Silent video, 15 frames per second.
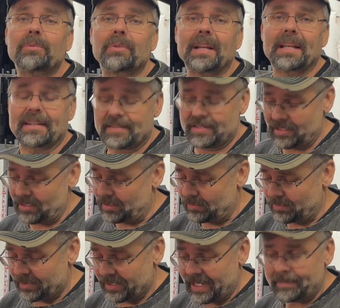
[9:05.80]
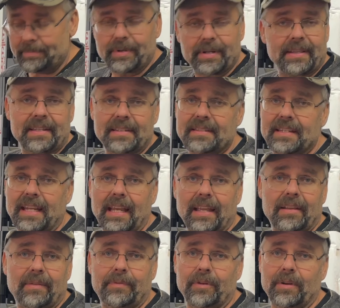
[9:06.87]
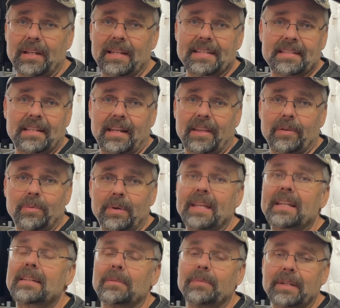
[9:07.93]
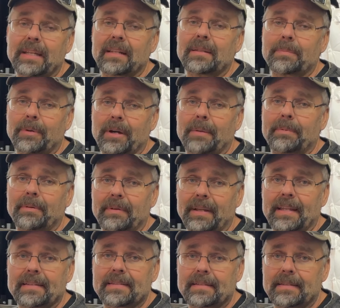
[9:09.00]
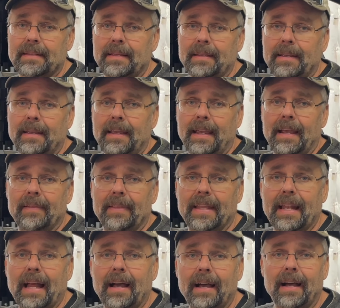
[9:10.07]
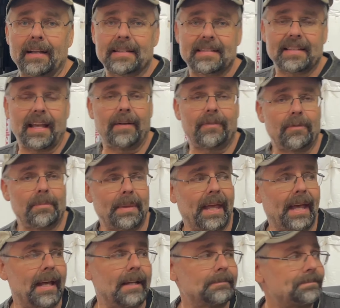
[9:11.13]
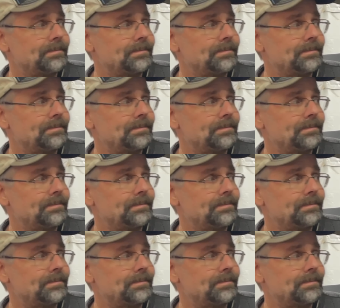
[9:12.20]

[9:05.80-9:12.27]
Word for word: rings. So we're not putting this together for at least another week till we get the proper rings. And then uh, uh aside from that,